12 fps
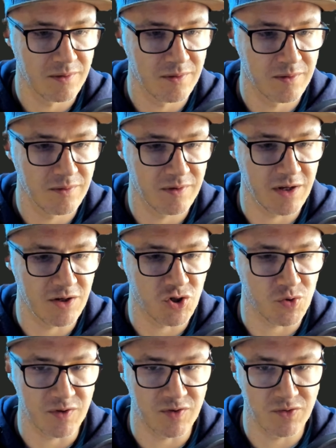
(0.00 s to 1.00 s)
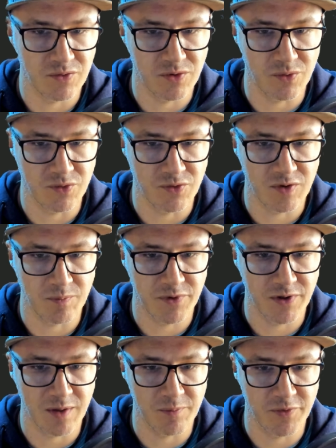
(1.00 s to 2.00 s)
dangerous to use
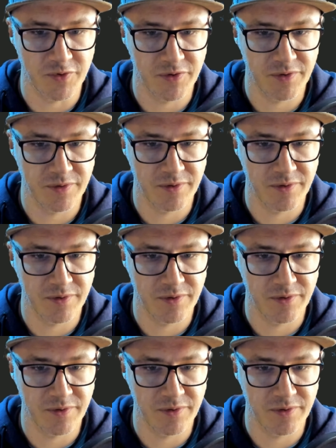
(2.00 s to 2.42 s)
sometimes,